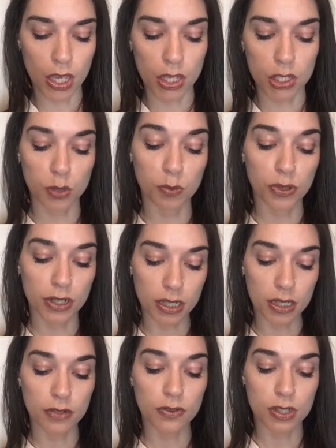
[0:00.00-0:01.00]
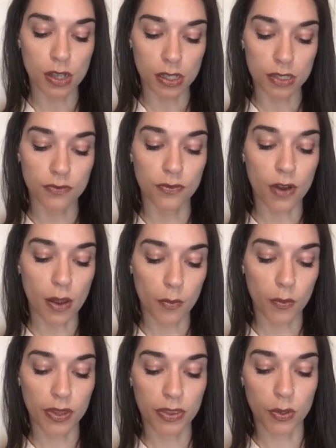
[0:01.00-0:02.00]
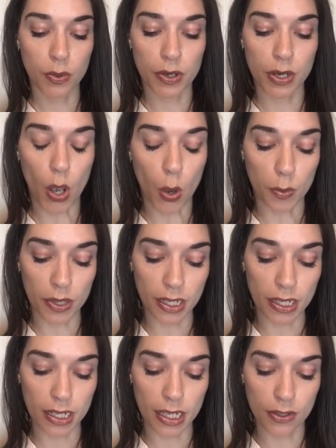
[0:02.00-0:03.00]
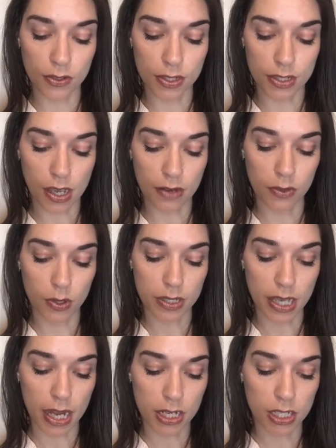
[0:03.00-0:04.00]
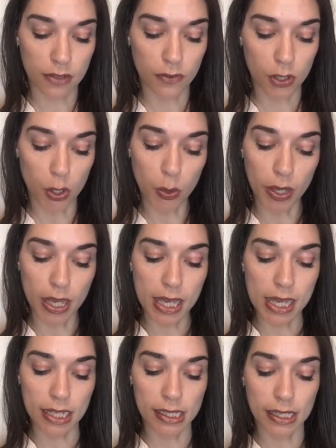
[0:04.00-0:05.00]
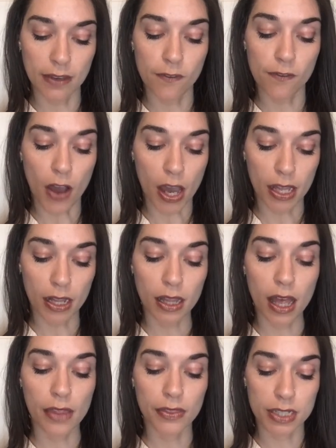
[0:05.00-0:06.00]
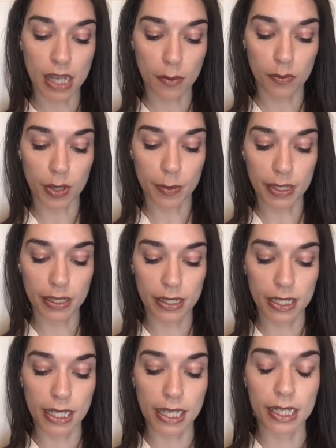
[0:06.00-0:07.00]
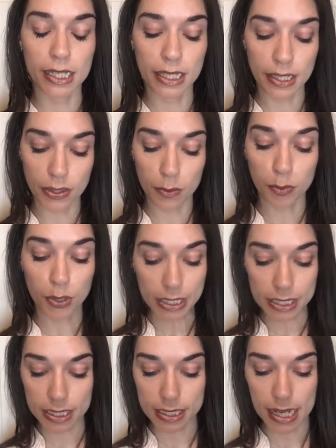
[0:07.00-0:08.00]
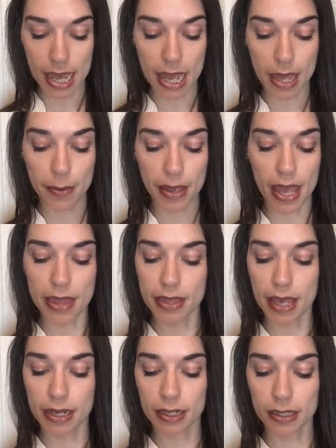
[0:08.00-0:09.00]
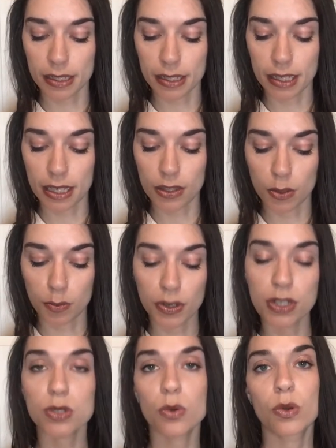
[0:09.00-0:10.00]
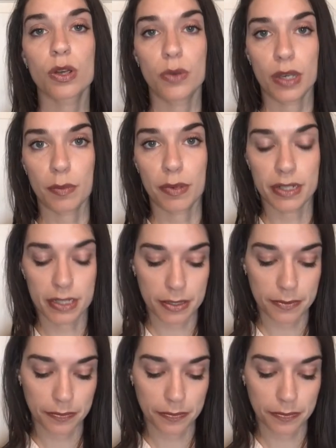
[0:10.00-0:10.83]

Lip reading: To print the results with the query open in either Design View or Datasheet View, click File on the top ribbon, click the Print tab, and then click either Print or Quick Print.